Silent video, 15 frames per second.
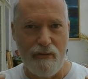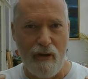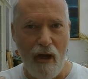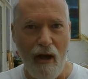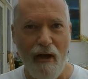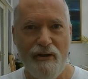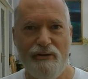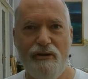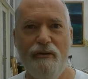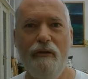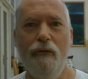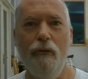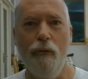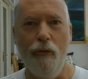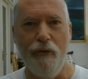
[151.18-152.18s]
ask the
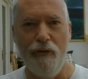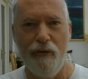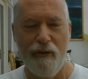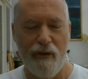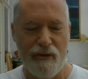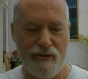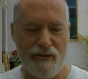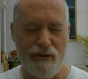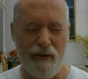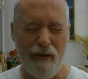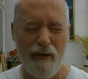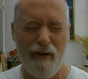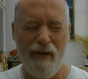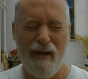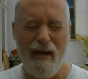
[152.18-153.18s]
Lord to
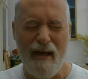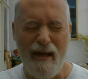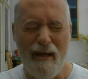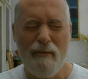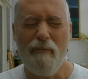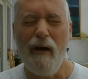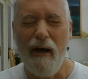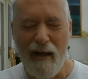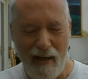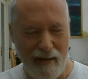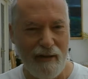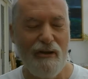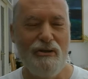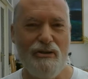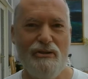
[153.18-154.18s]
hear my
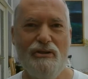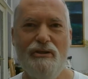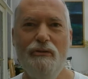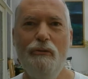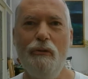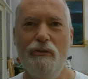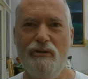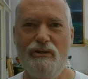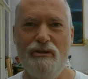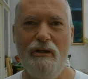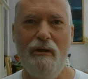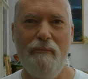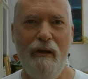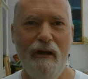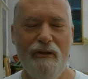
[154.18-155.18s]
anxious thoughts,
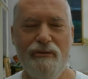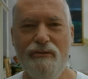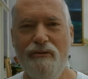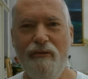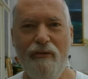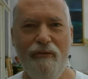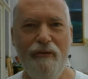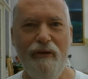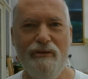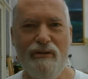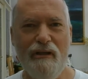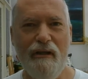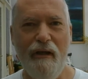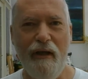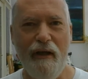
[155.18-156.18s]
Psalm
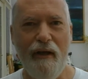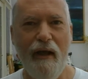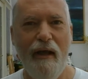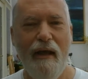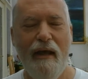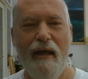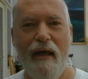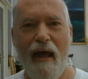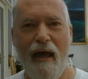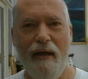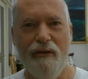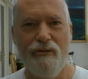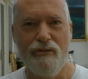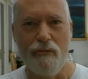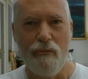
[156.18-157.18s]
139,
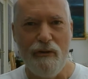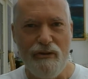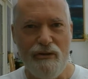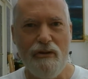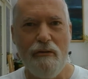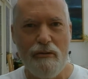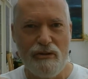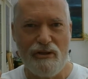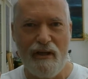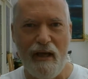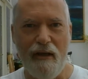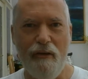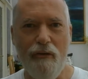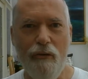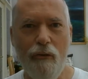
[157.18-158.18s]
and to reduce
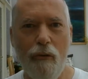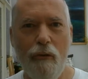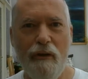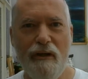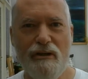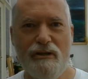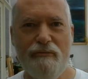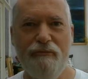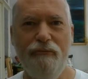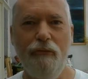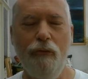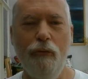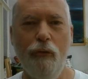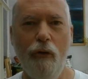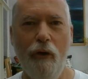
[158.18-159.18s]
that noise
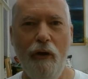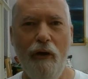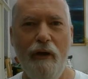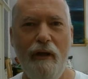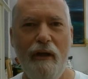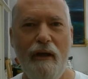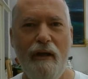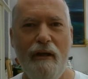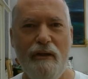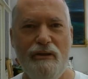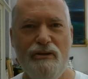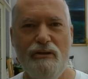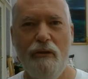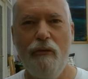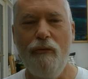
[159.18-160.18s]
floor
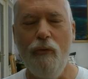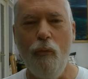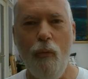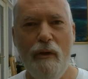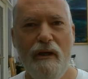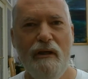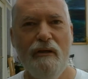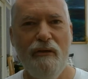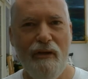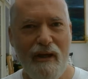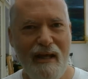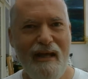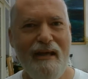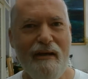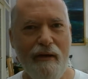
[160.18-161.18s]
so that we can
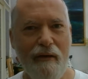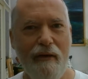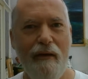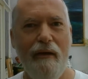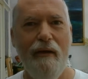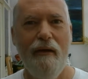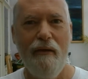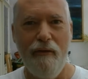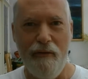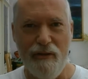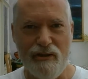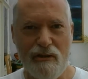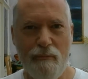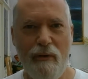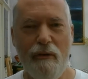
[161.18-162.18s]
hear the
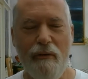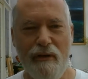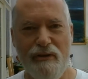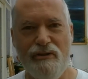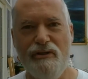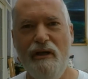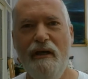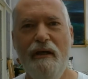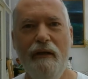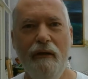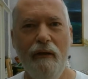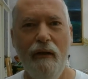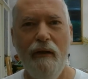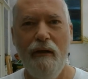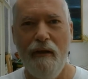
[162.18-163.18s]
Spirit
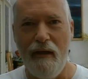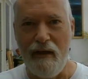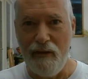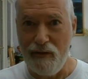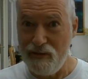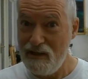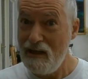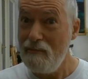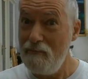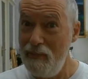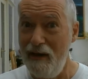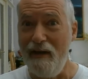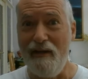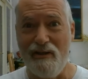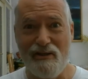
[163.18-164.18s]
saying in deep
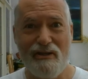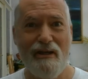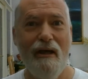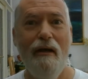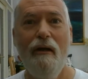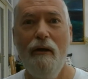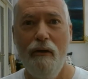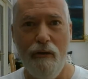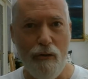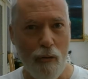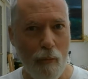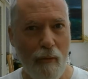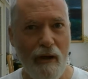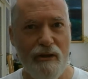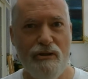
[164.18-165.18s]
bass,
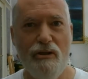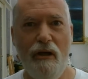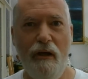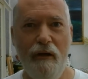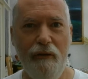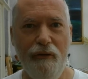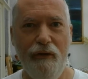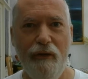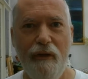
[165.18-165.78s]
you're my child,